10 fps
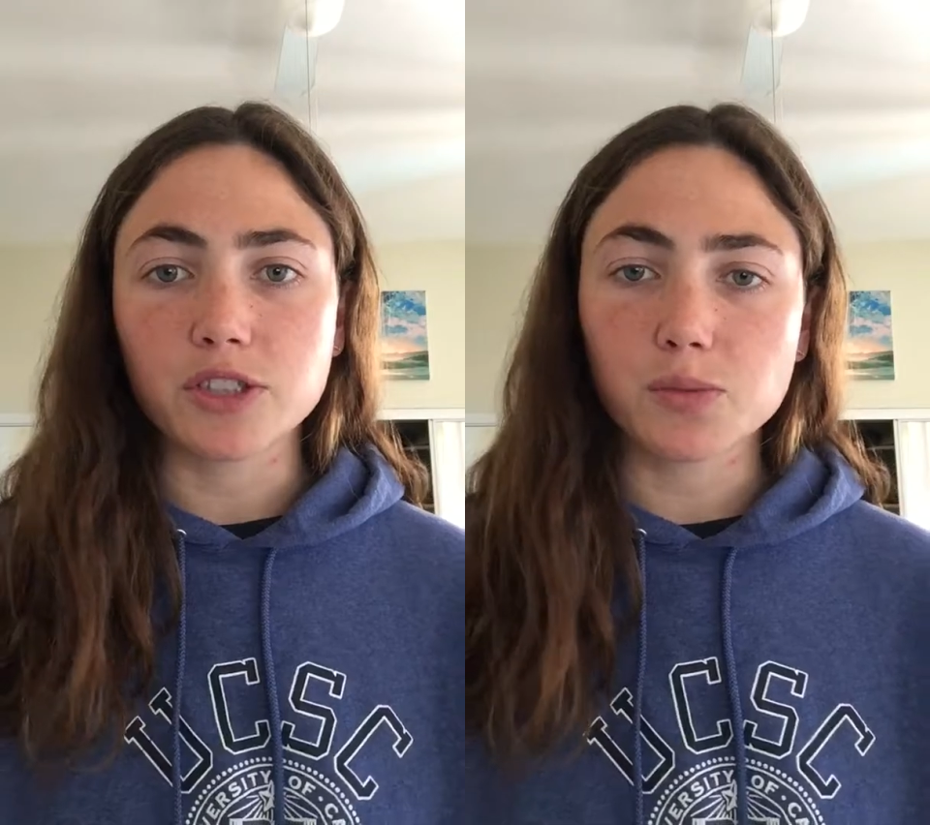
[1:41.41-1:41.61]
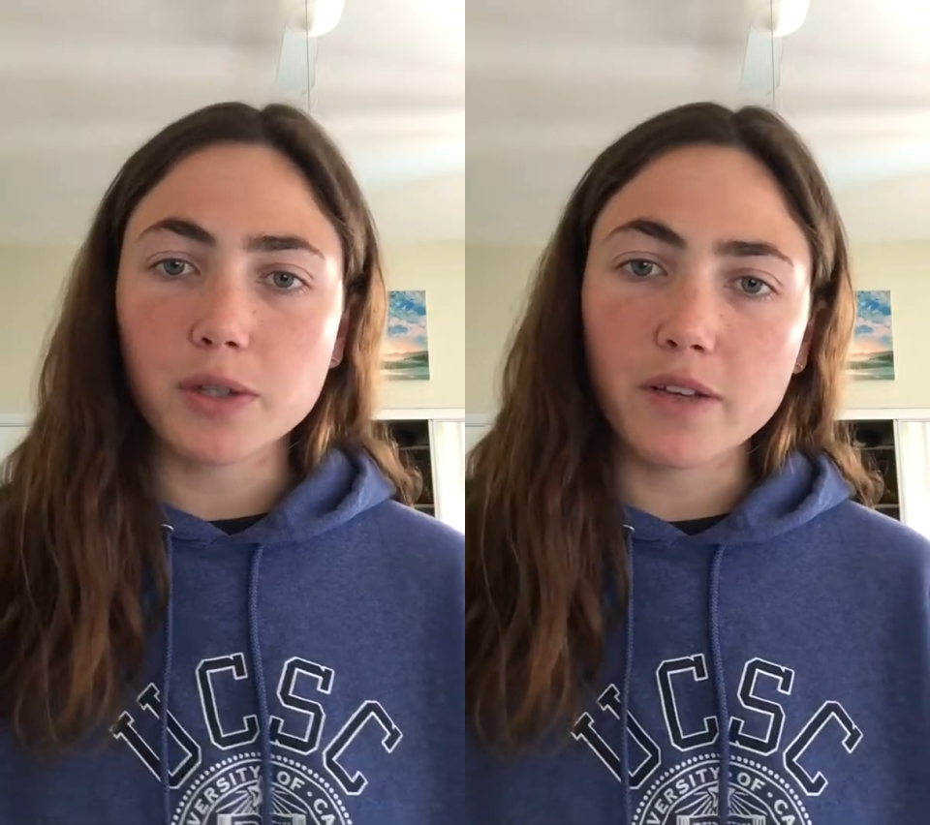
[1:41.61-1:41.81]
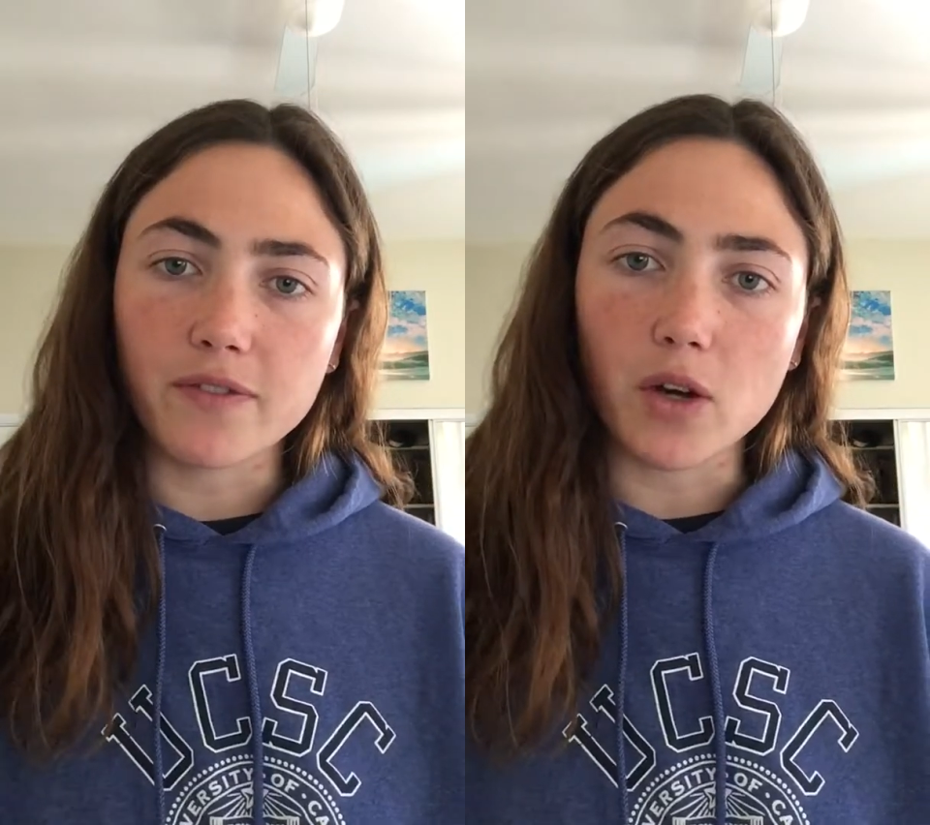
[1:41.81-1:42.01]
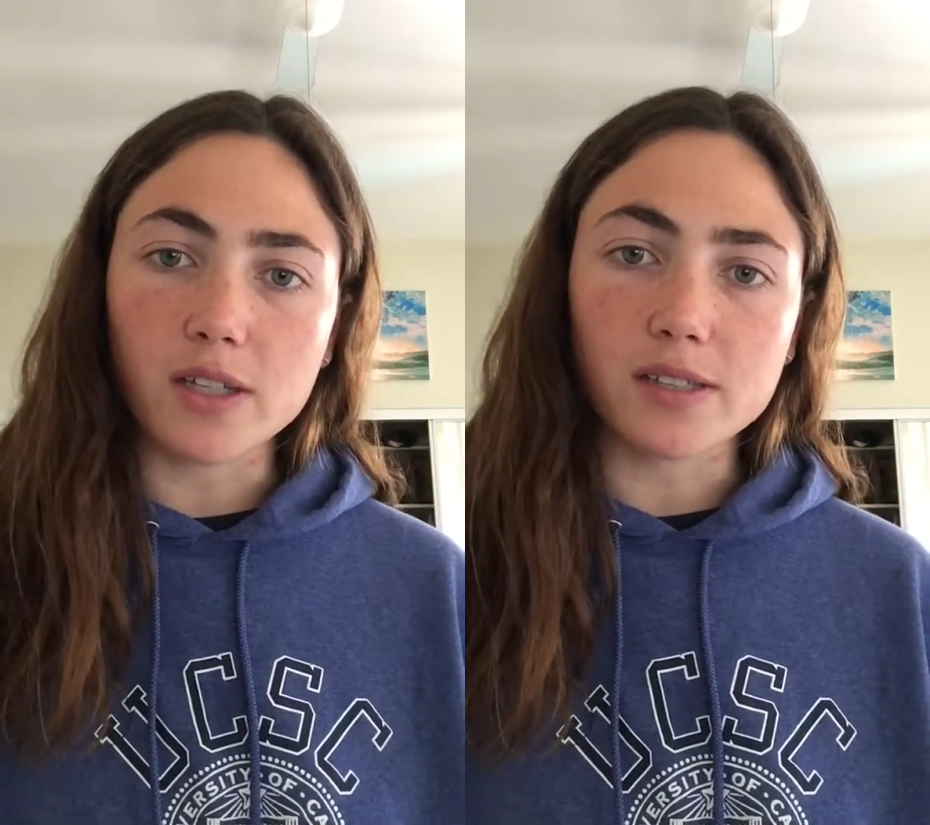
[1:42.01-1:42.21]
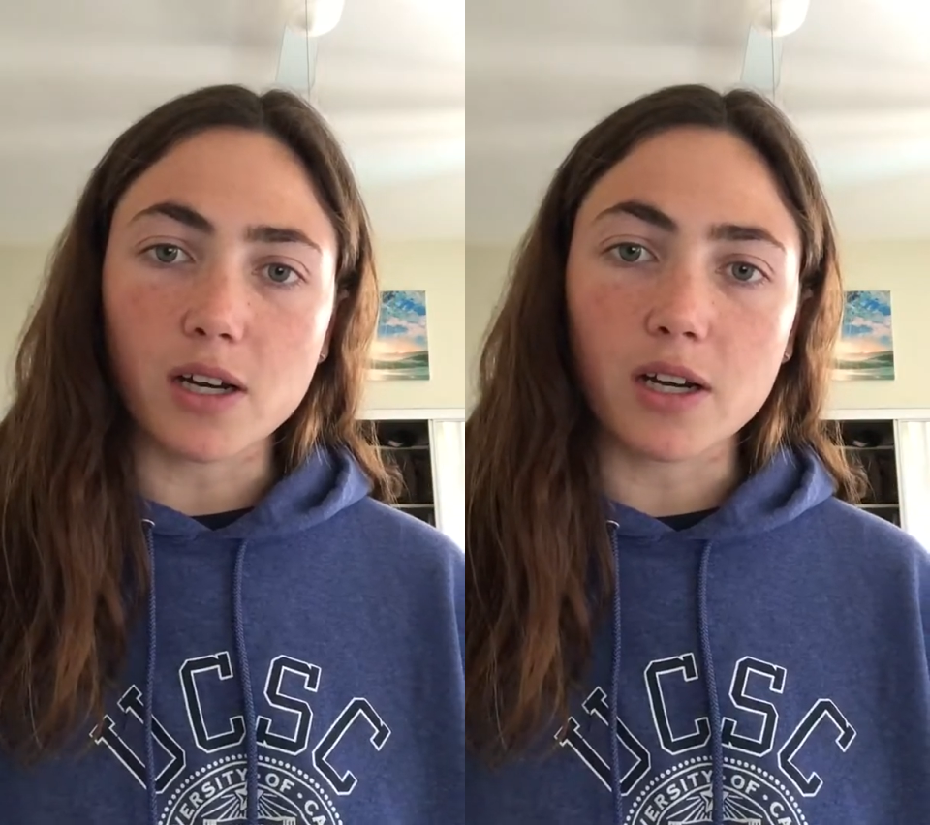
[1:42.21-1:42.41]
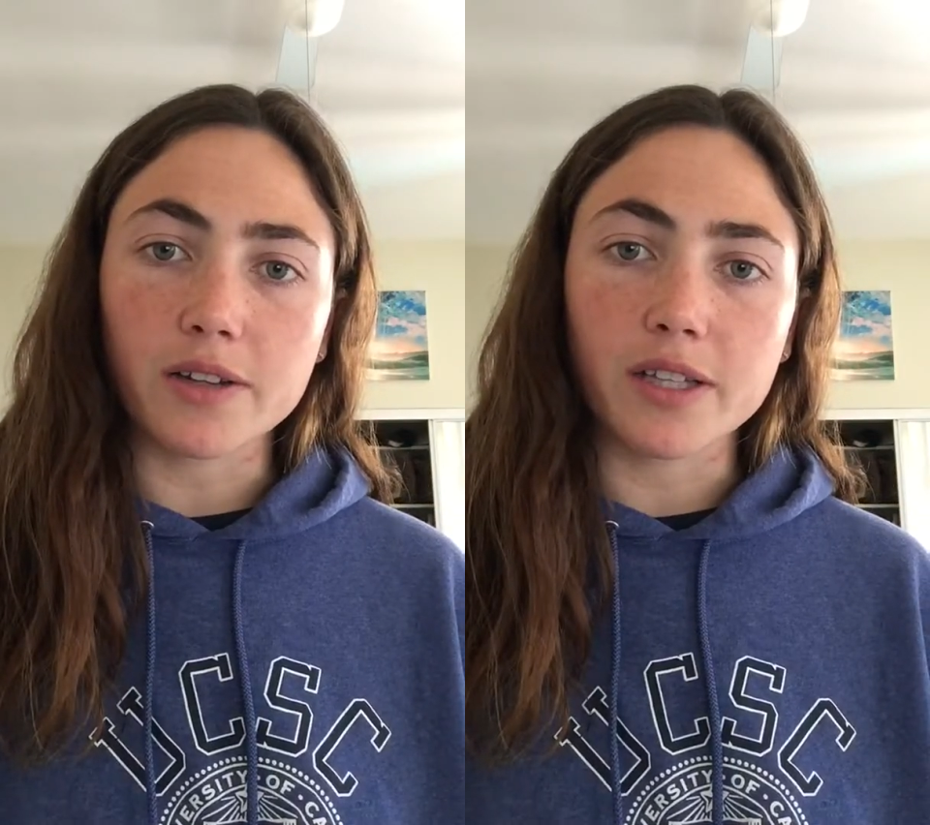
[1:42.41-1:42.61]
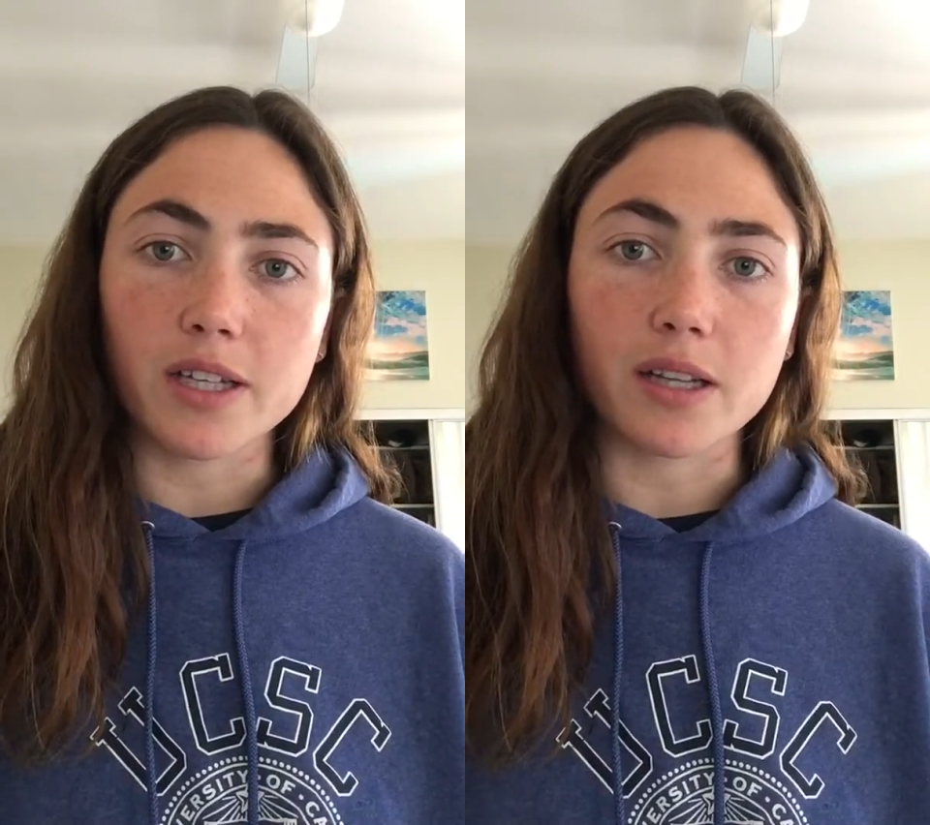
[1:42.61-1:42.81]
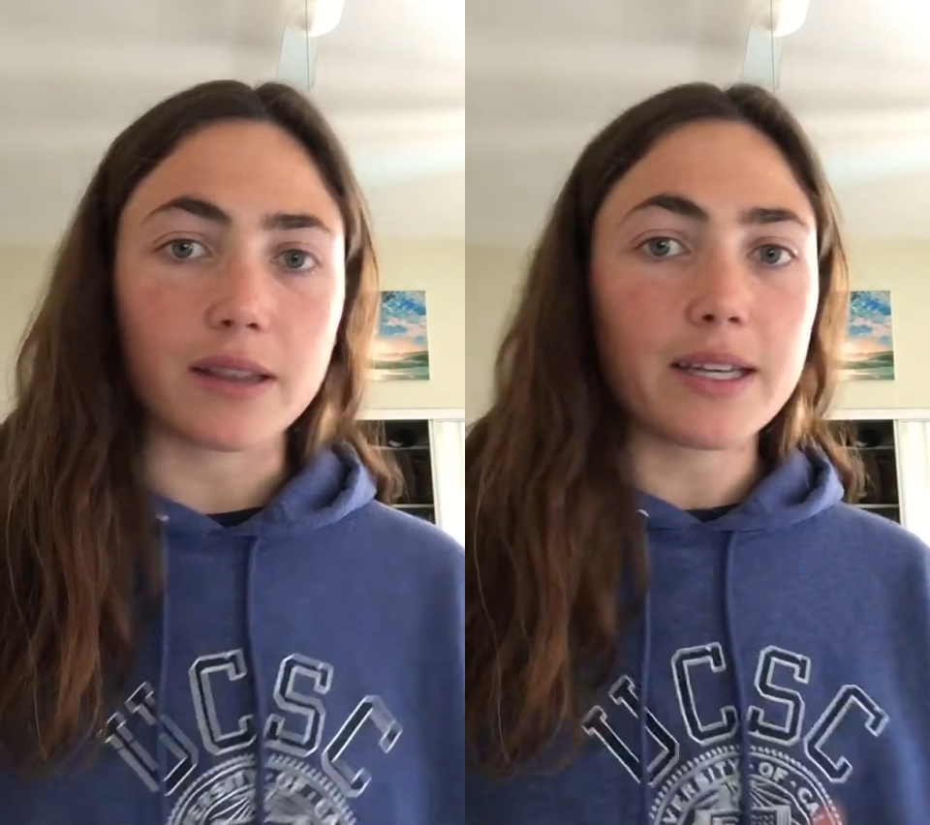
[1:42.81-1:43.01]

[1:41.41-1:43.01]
just really focus on the